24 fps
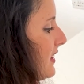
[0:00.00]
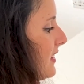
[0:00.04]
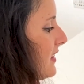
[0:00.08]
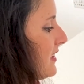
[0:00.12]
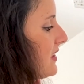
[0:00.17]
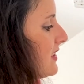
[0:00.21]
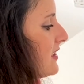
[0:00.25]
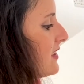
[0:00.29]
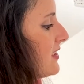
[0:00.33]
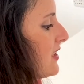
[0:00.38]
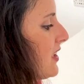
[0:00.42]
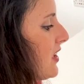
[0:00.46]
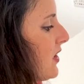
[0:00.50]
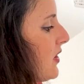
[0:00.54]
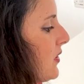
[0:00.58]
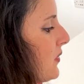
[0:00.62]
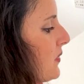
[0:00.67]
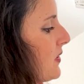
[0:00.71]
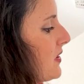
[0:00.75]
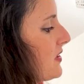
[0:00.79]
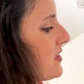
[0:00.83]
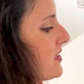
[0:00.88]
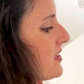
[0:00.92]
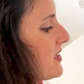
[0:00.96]
So
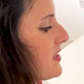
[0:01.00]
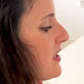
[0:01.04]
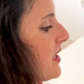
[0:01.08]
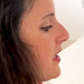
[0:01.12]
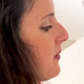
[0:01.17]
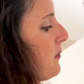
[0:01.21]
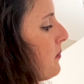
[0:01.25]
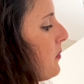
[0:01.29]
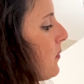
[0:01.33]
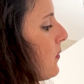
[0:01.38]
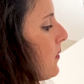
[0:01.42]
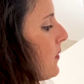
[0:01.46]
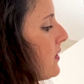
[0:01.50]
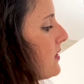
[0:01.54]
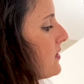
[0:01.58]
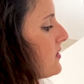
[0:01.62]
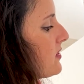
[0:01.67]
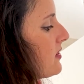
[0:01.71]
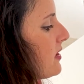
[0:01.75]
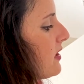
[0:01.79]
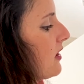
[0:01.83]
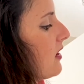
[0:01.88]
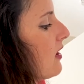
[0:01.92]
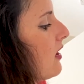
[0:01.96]
what do you say, boys? Should
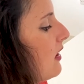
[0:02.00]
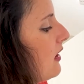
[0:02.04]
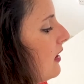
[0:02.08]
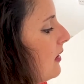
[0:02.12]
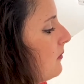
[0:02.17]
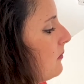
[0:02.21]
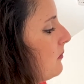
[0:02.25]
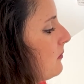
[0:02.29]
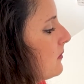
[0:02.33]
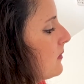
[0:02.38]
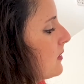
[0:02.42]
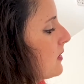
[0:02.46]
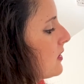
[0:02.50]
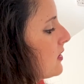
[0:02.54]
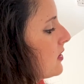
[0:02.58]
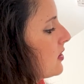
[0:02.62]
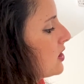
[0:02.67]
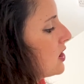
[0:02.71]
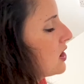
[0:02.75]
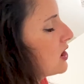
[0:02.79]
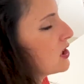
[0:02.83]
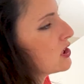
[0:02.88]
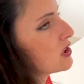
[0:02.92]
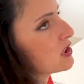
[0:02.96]
I call him?
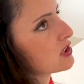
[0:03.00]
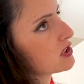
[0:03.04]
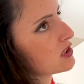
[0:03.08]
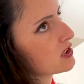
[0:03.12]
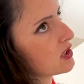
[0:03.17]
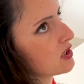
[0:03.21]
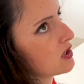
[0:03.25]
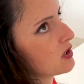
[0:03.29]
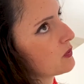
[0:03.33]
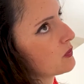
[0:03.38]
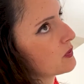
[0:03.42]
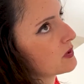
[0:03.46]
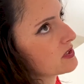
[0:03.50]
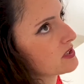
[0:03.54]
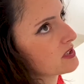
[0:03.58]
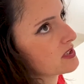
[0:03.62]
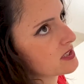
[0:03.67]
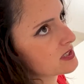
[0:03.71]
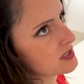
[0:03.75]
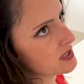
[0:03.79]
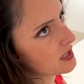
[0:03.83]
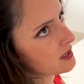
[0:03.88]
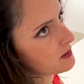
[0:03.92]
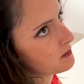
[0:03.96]
So what do you
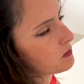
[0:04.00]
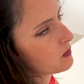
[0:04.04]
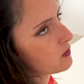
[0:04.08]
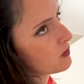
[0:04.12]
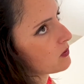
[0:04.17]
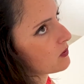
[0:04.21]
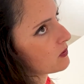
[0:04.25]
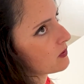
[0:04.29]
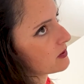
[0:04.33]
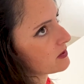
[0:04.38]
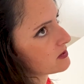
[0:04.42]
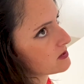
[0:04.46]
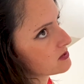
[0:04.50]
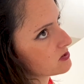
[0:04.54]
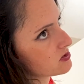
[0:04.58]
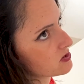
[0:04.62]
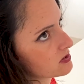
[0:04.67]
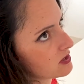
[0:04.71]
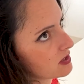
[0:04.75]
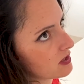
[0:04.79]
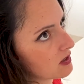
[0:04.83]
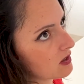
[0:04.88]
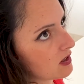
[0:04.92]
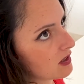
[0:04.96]
say, boys? Should
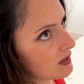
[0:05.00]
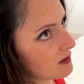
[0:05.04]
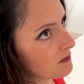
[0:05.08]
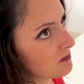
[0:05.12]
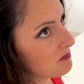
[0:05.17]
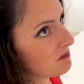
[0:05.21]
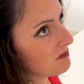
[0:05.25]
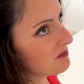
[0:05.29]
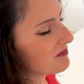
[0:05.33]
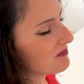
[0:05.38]
I call him?